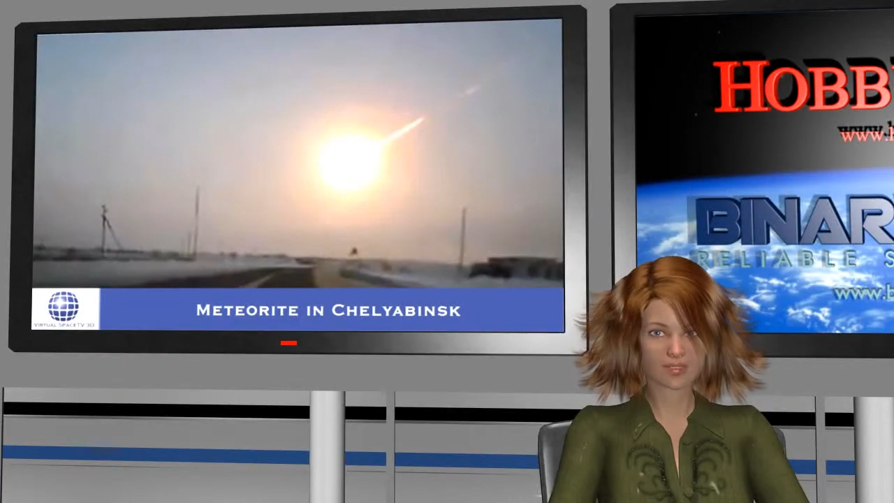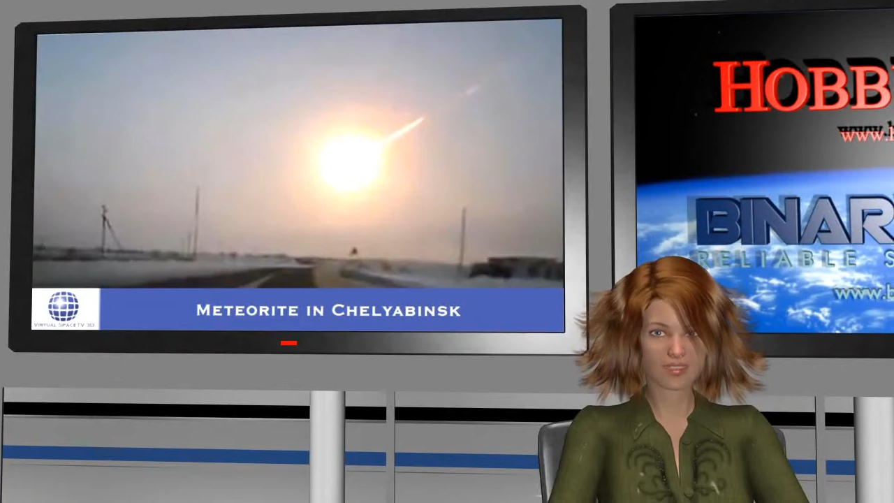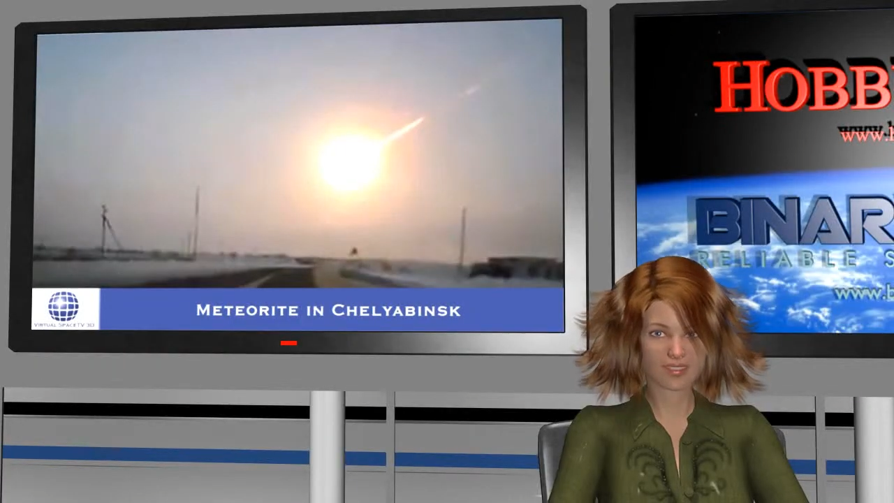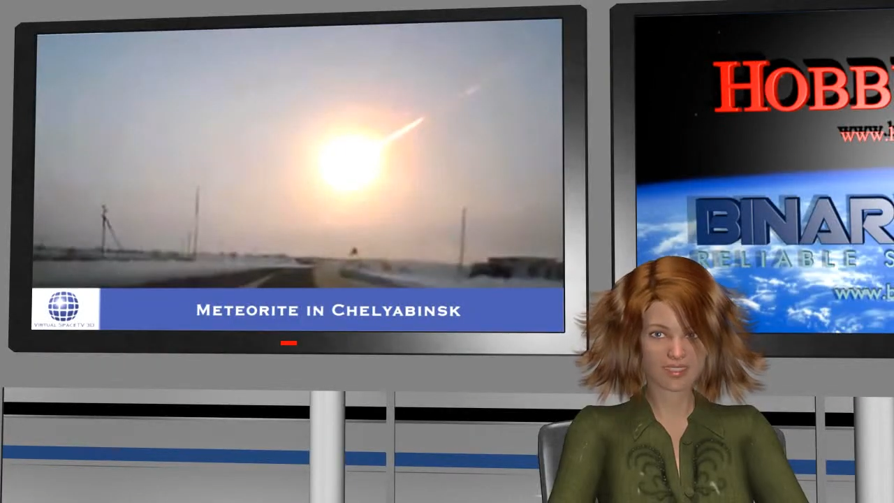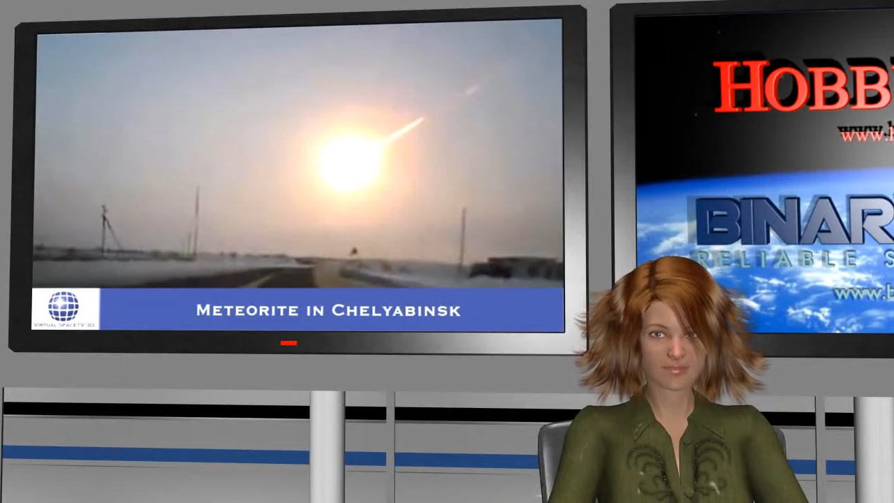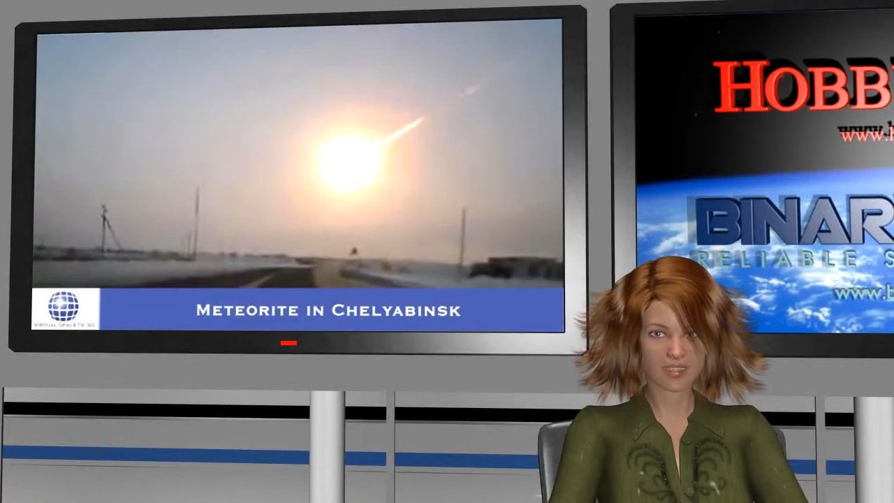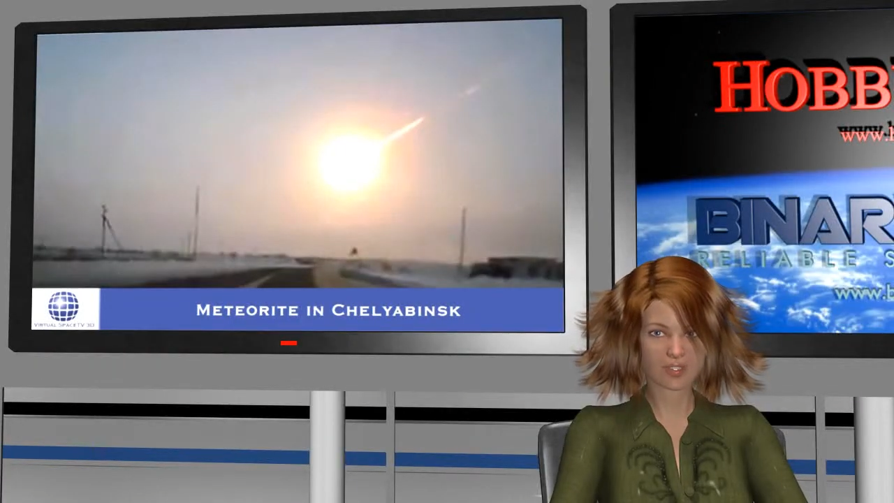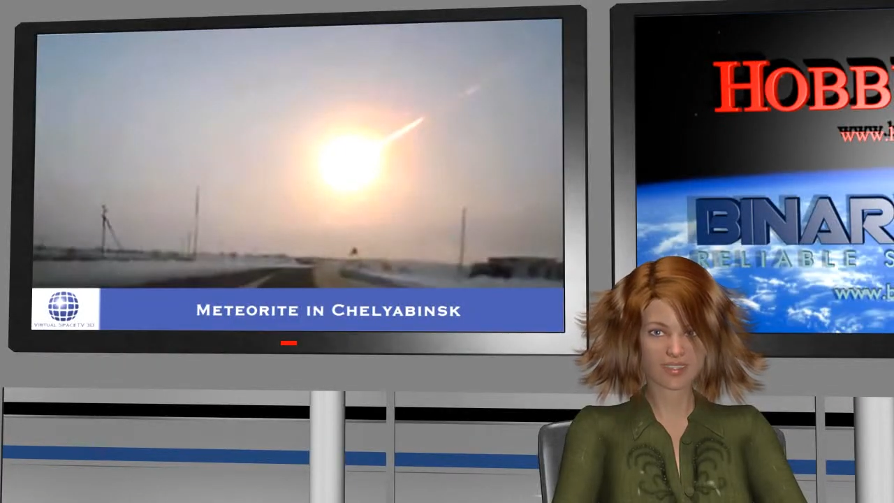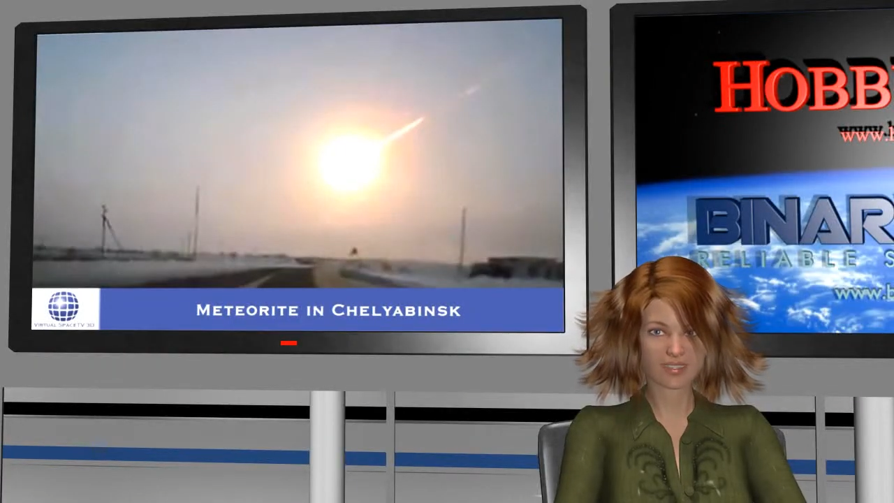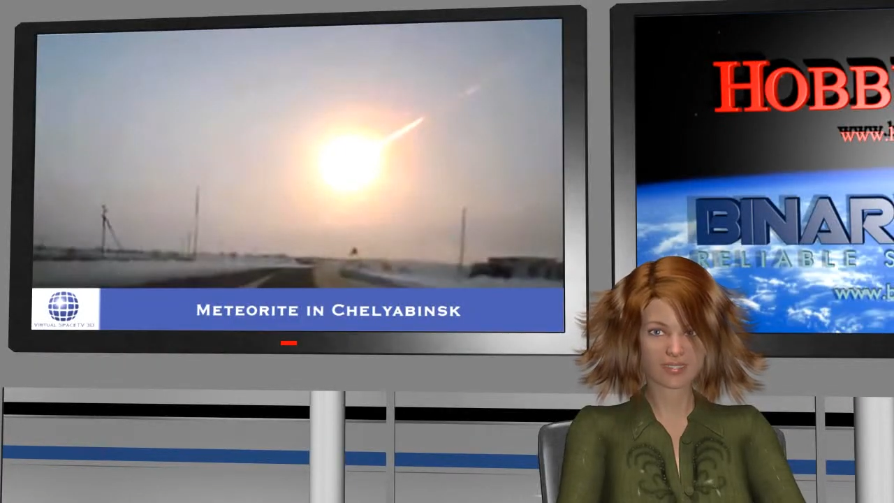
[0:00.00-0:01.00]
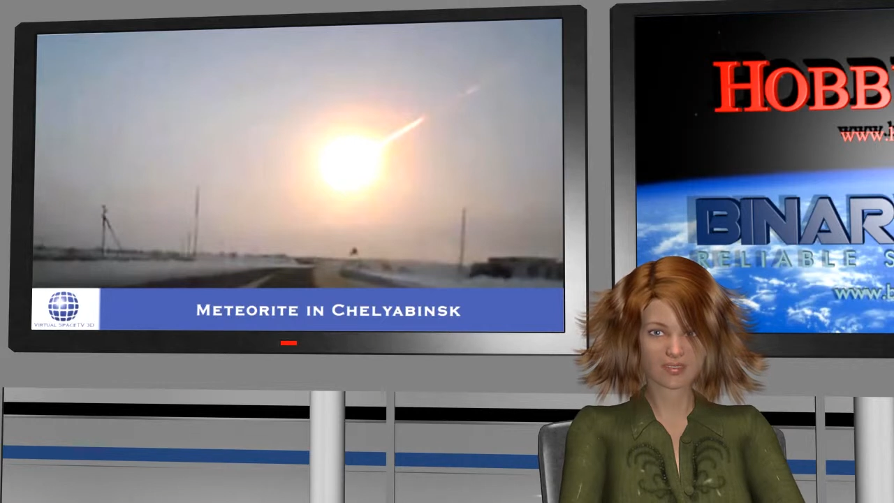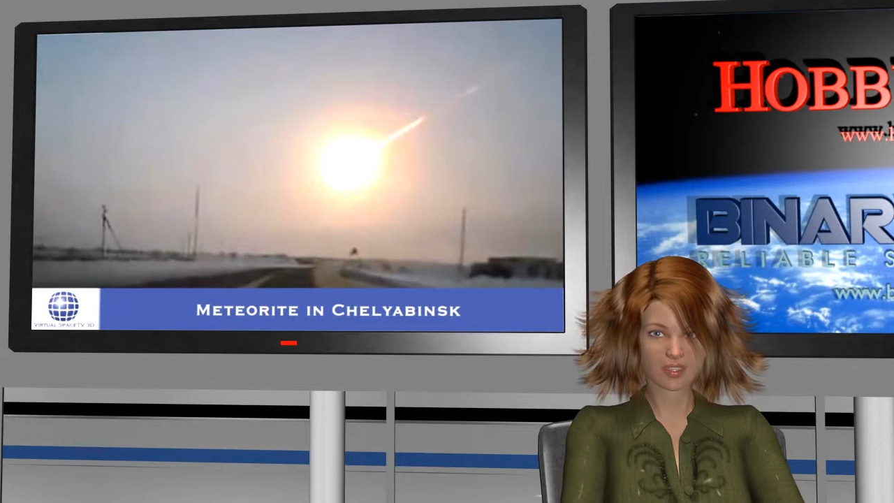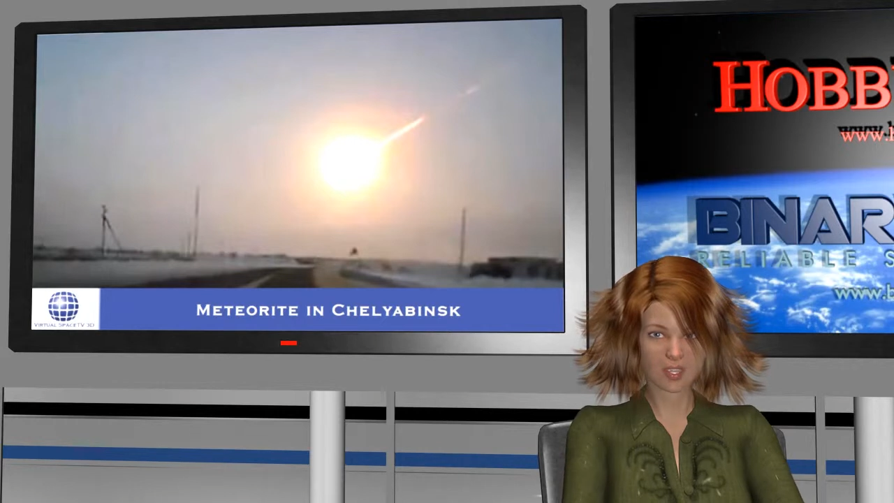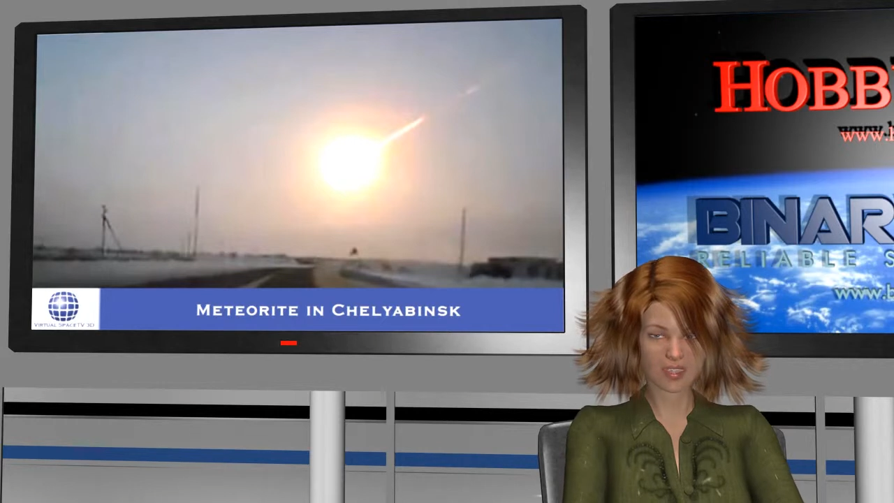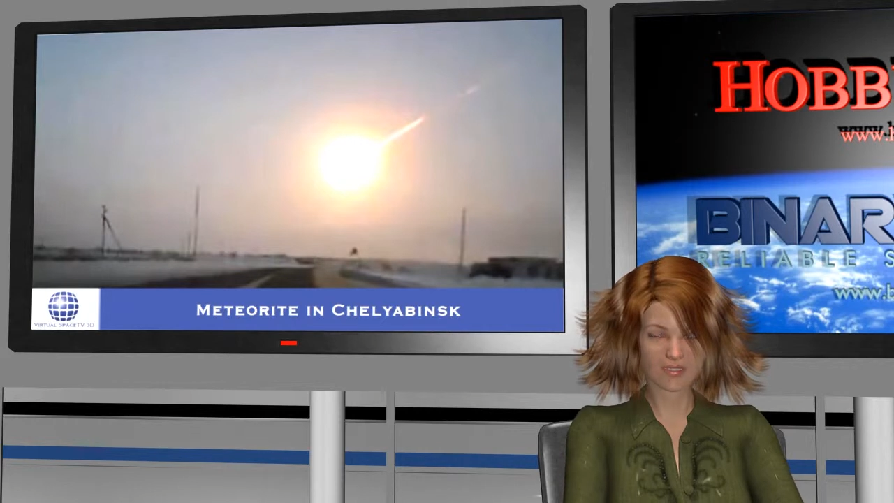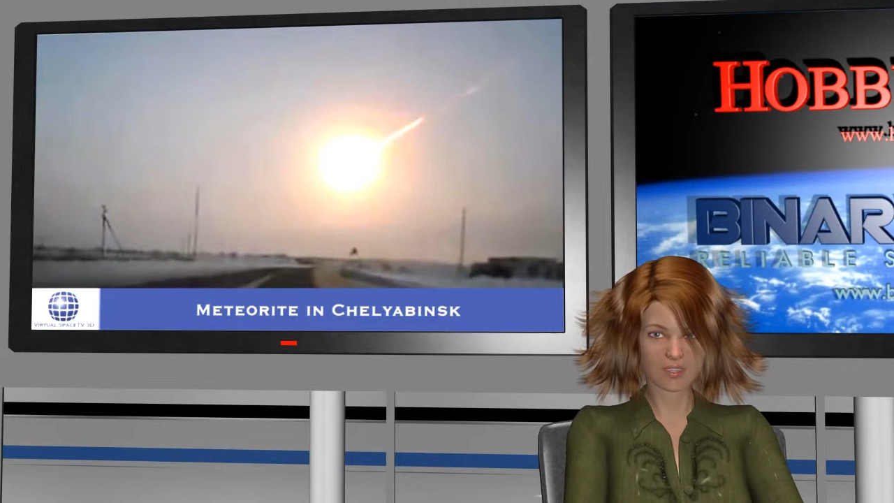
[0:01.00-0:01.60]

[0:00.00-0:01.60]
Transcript: The damage an asteroid